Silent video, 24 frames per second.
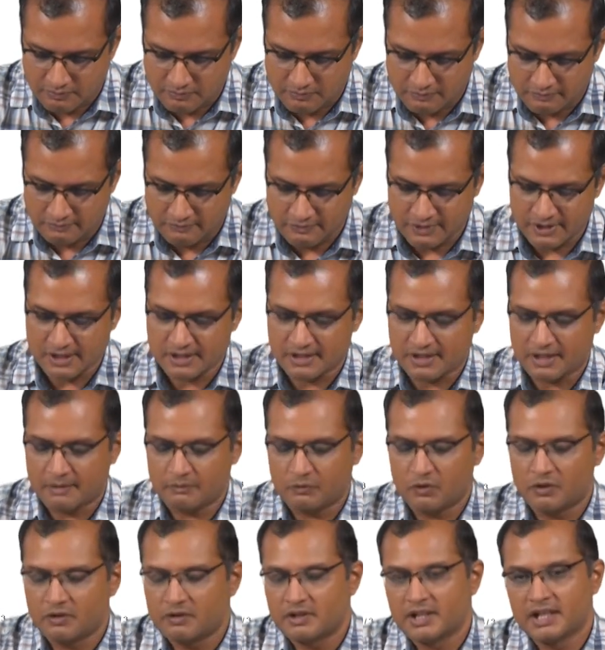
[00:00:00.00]
which is I am
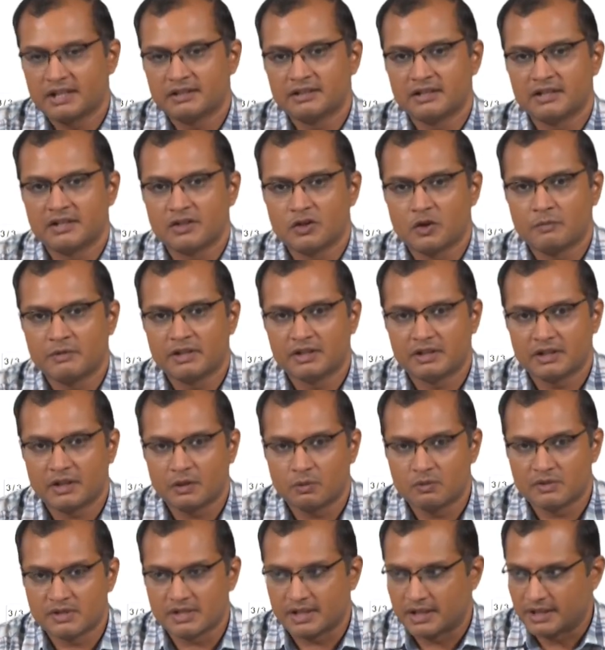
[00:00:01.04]
going to take the denominator
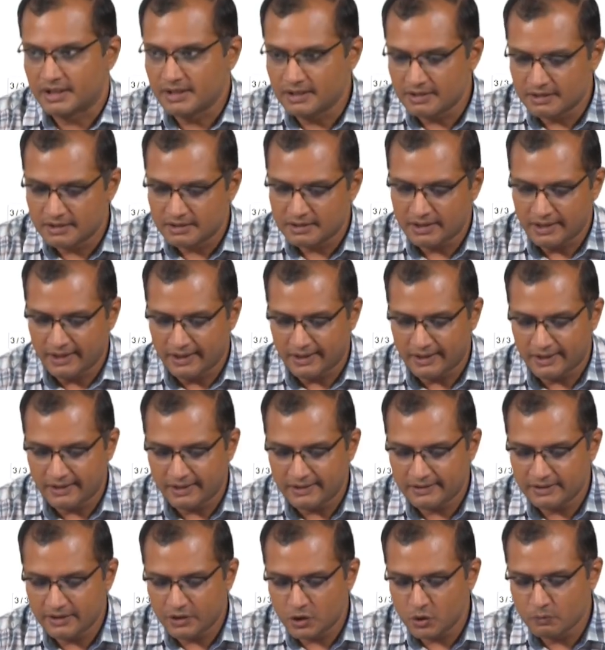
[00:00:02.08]
outside,
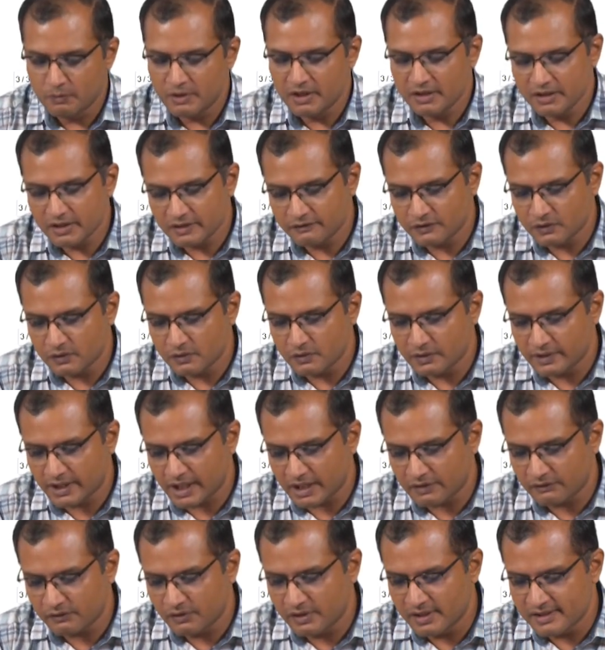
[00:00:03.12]
and the numerator if you
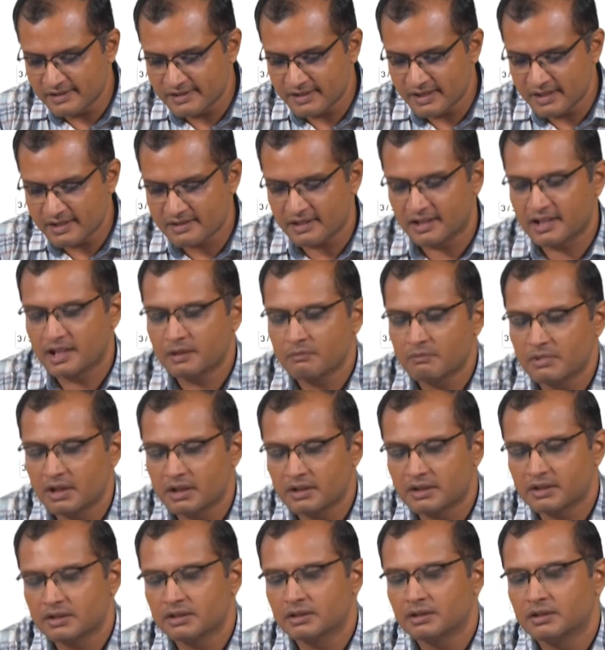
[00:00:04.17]
carefully see is nothing but
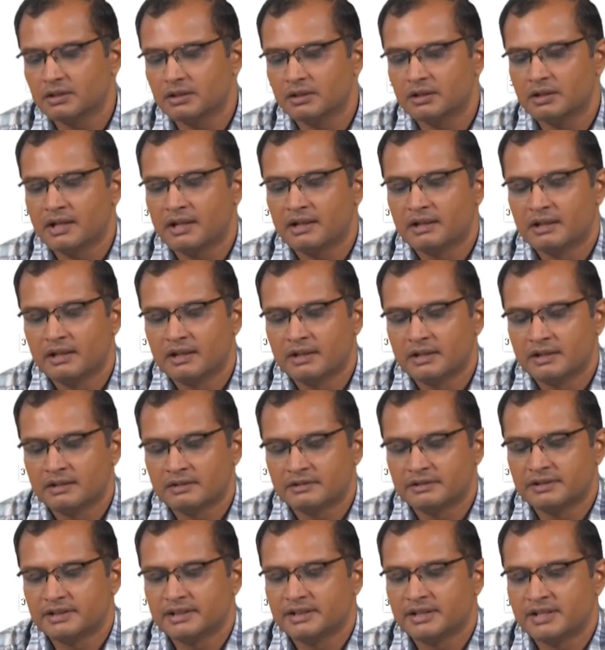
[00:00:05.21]

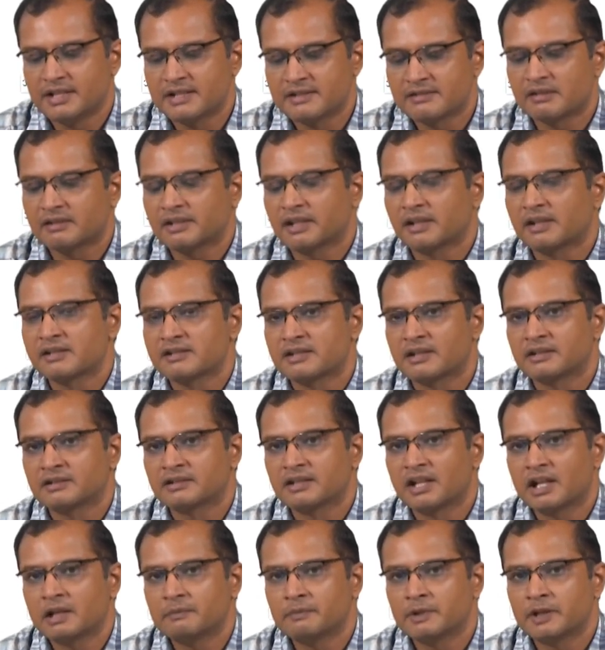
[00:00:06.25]
the instantaneous
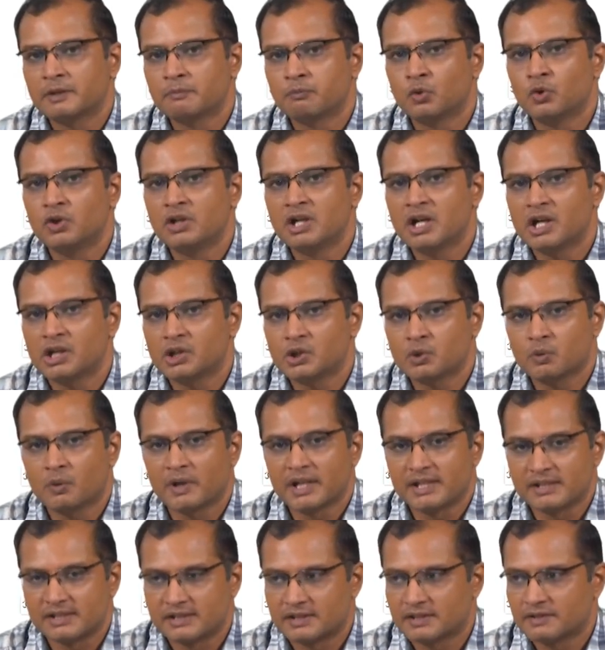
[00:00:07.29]
enthalpy pulled out
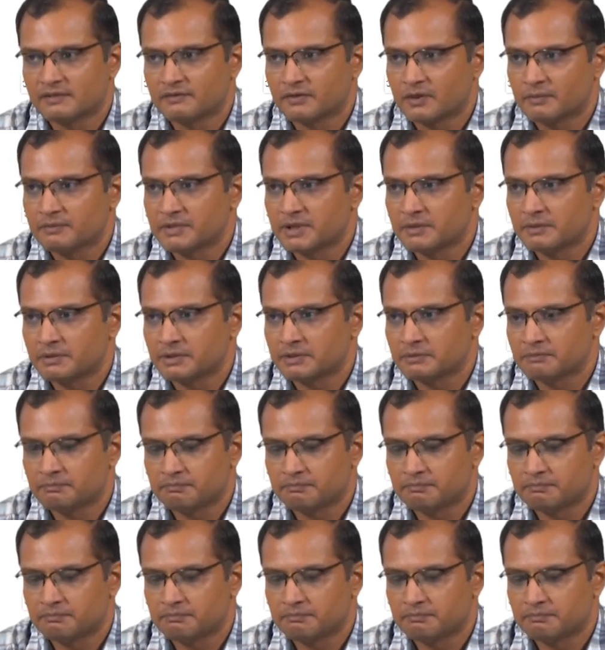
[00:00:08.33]
twice from the